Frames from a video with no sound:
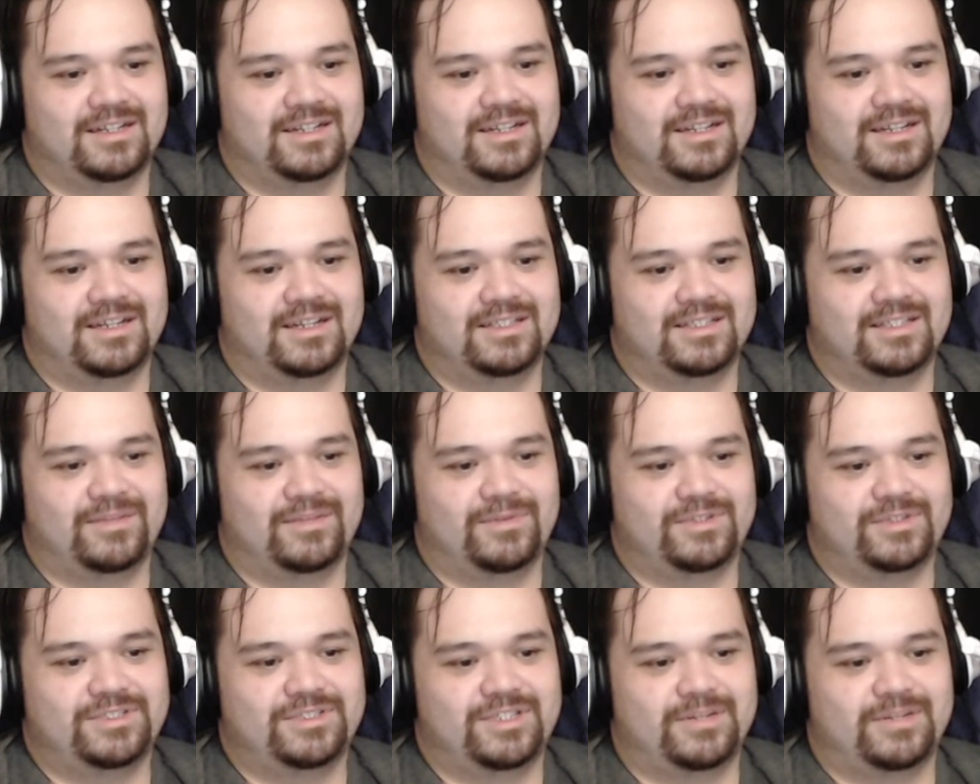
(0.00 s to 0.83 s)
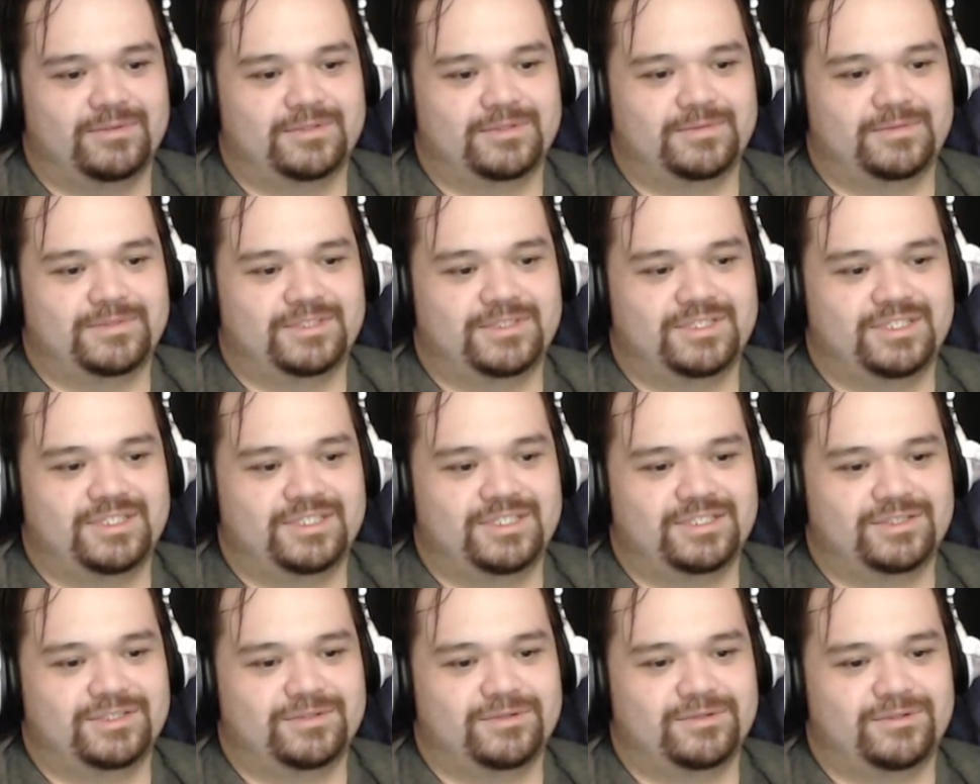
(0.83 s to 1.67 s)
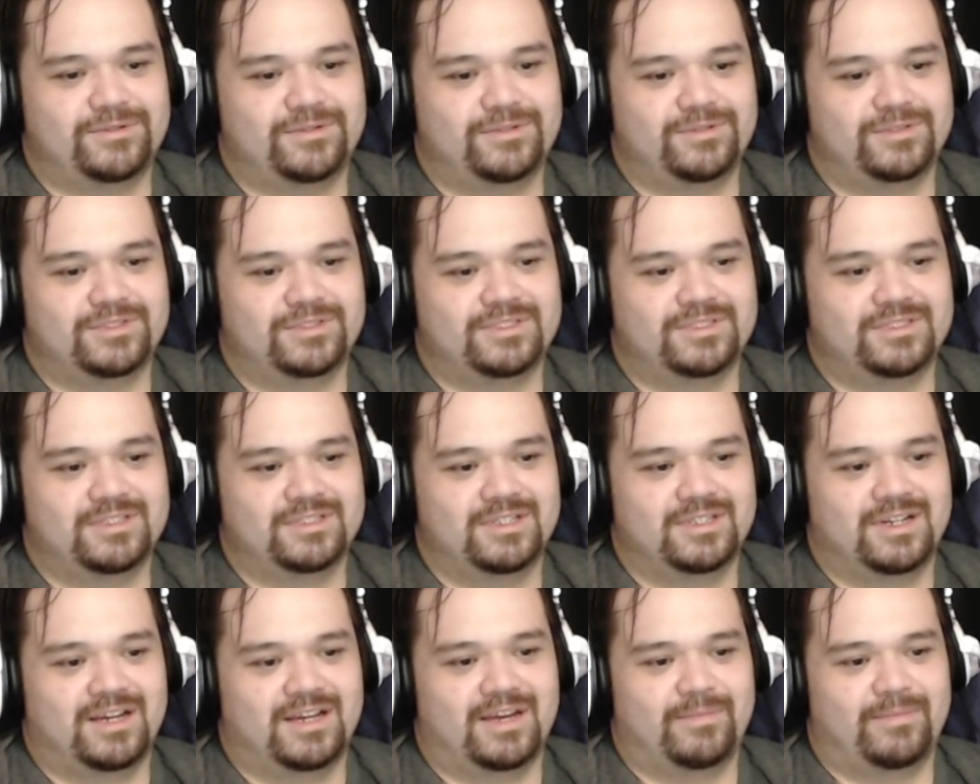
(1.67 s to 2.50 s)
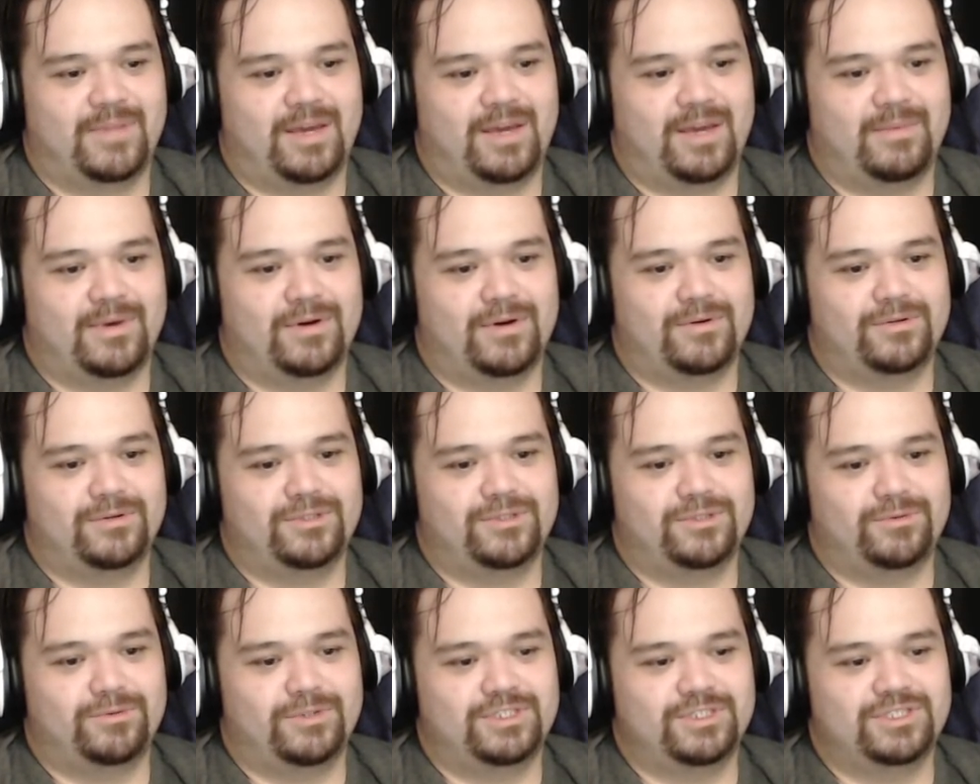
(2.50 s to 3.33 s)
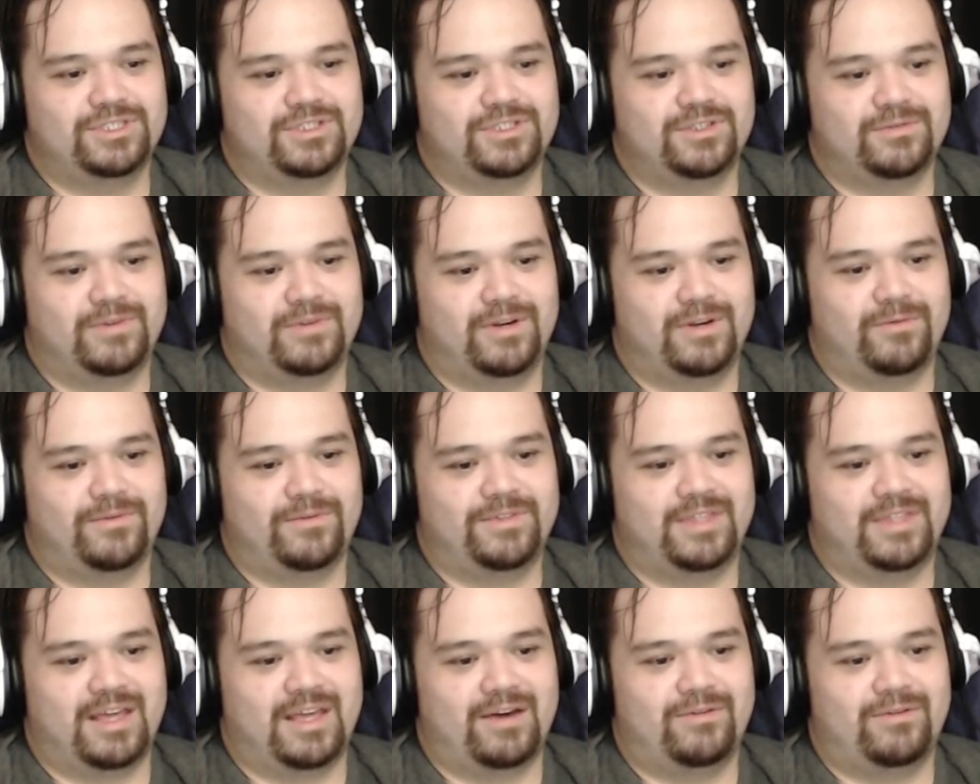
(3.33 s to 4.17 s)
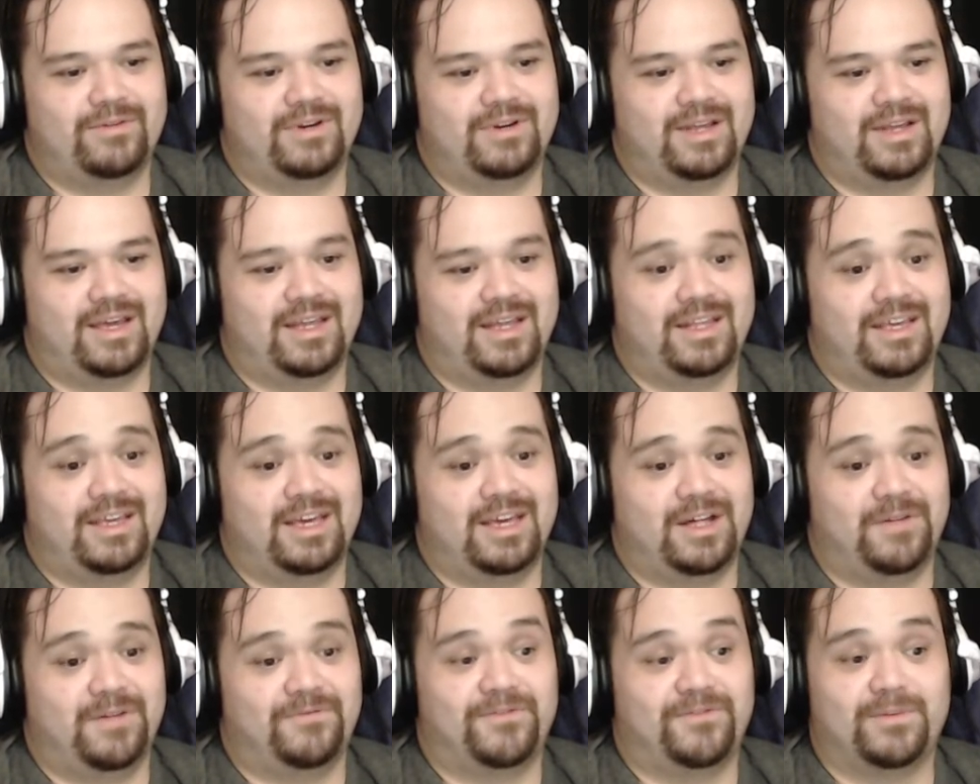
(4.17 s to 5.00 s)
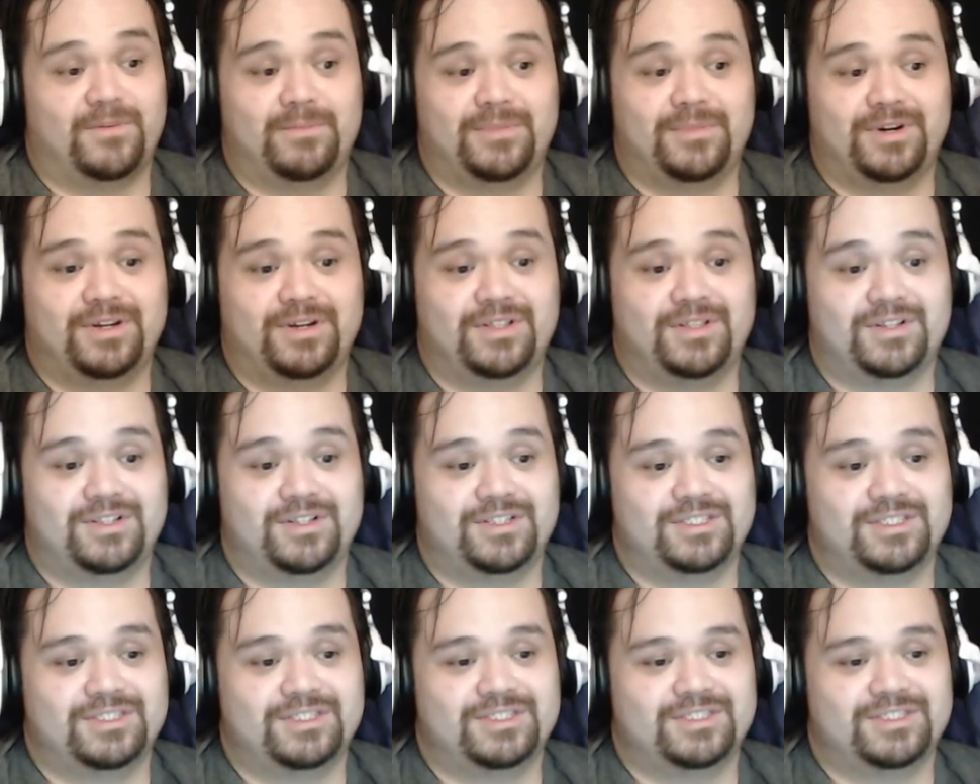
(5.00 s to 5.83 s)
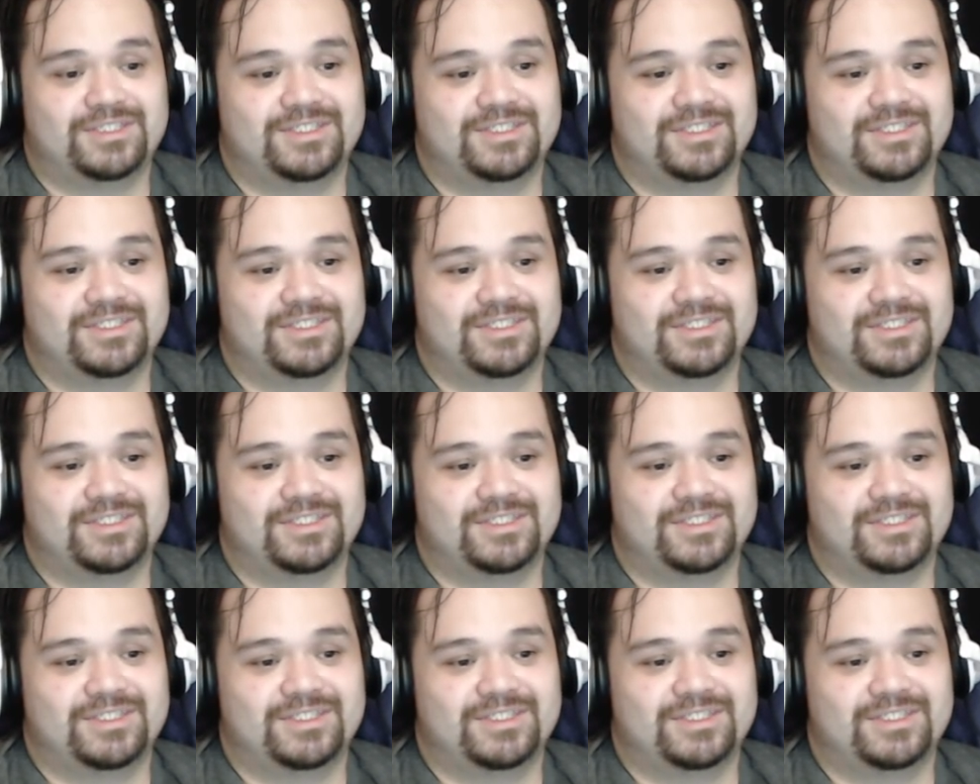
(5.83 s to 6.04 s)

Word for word: attend one of German's prestige schools pay my own tuition and rent without any help from others